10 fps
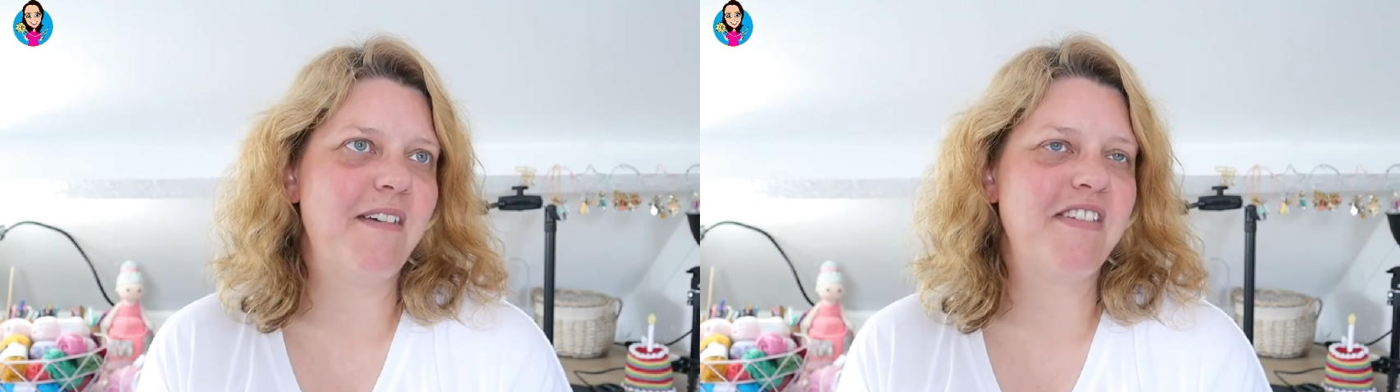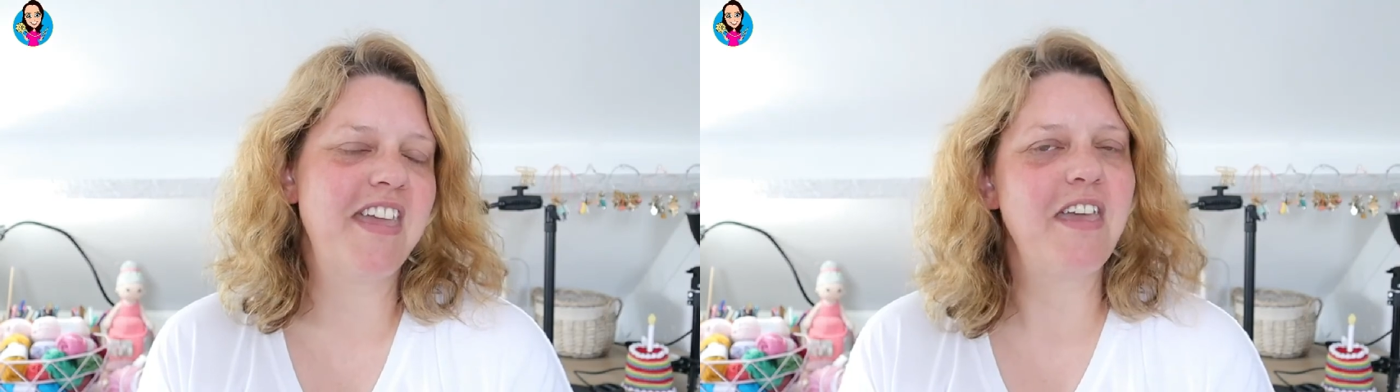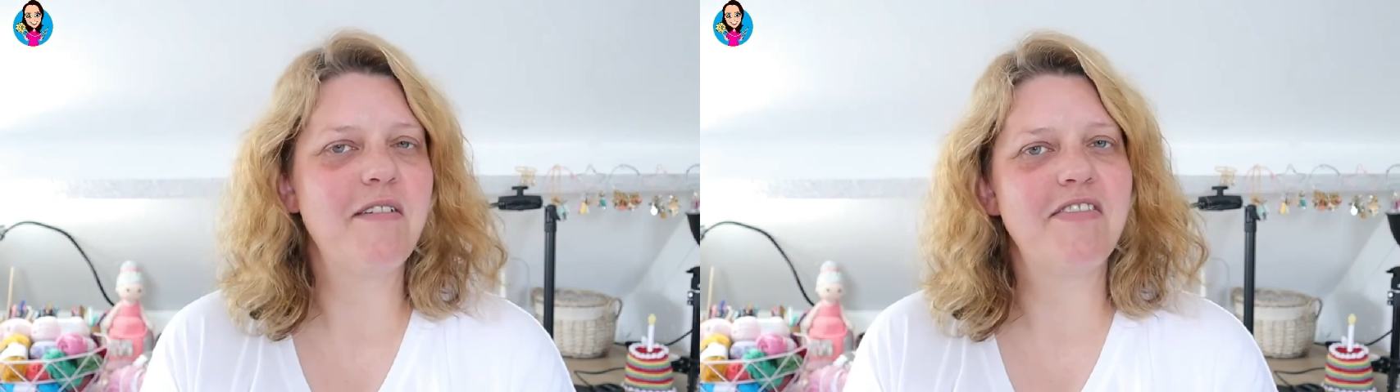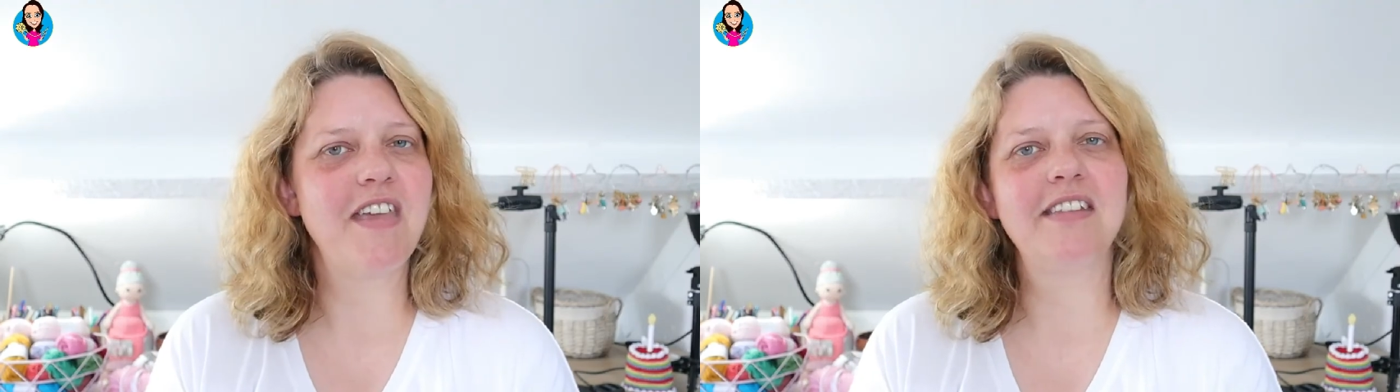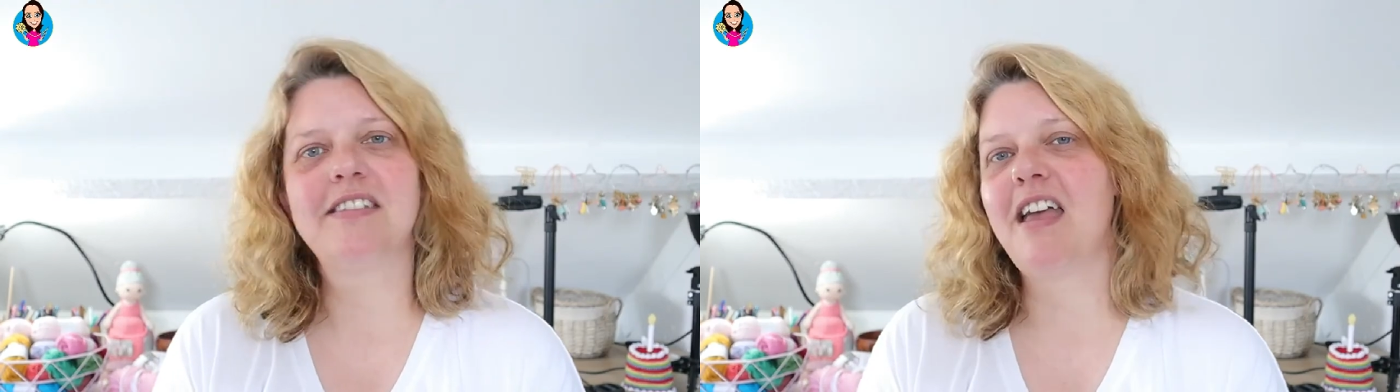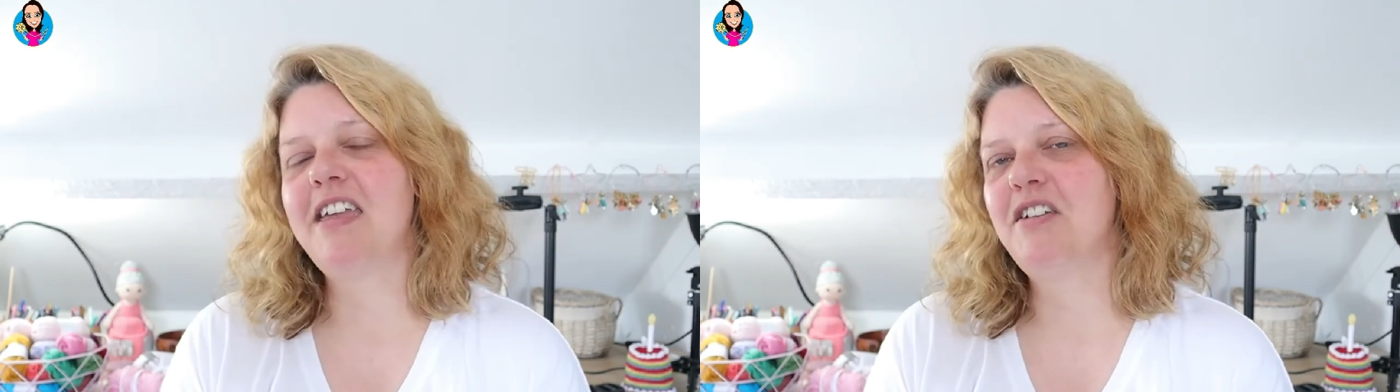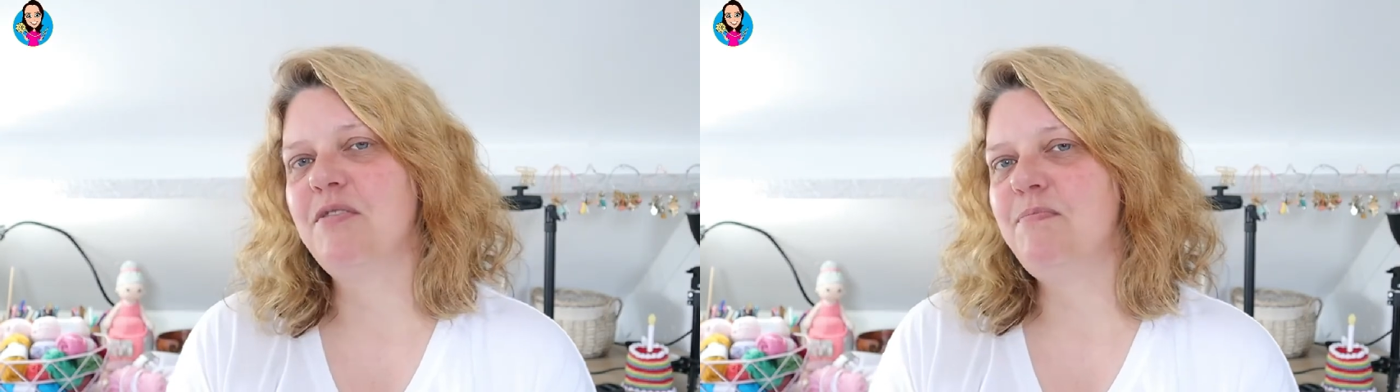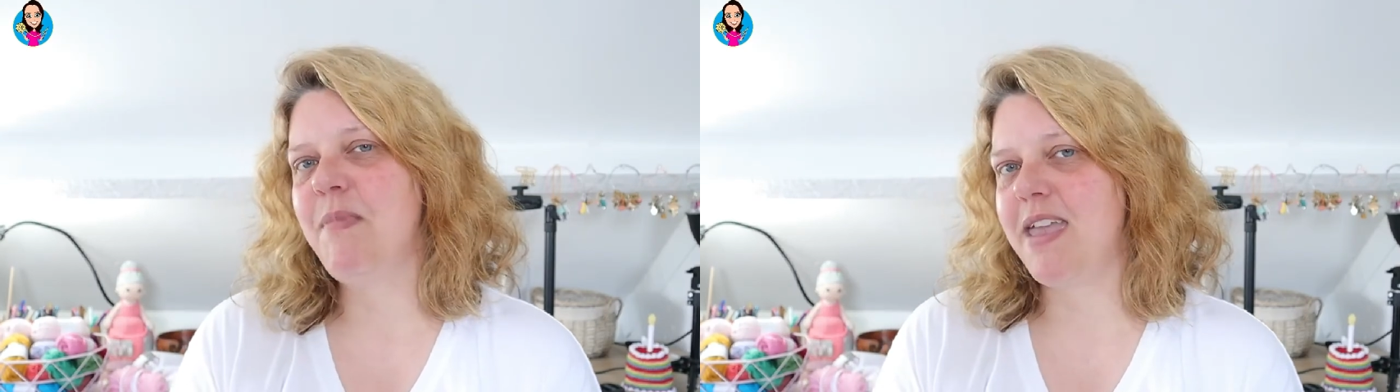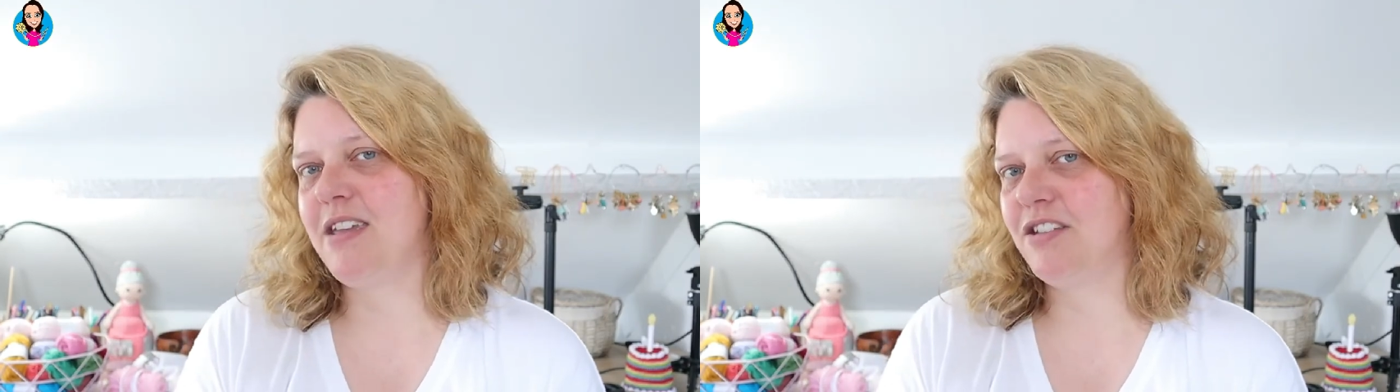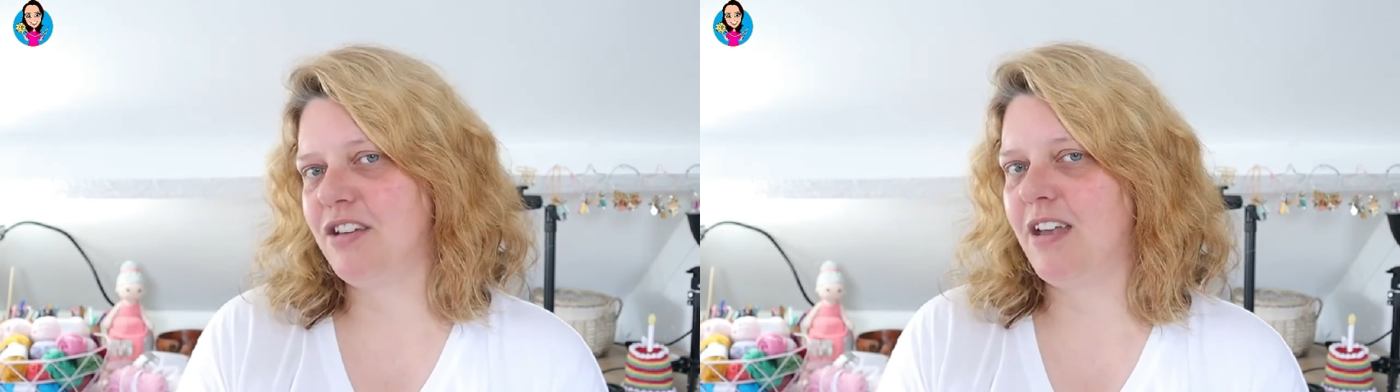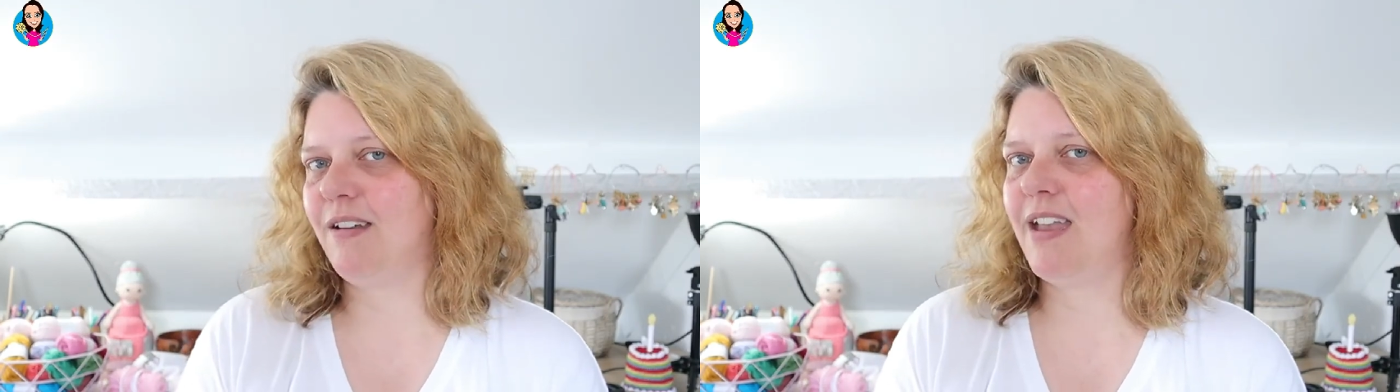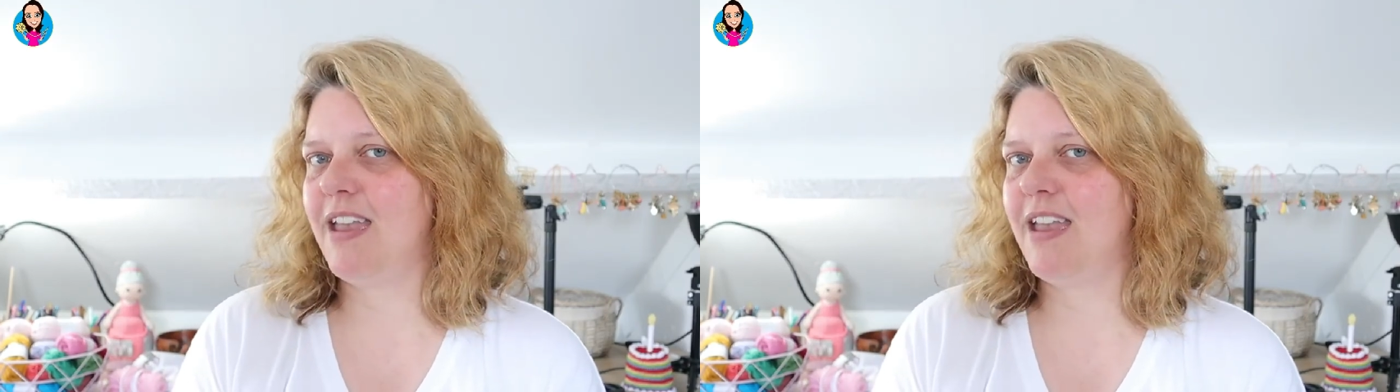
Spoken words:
thinking of things that I could make to go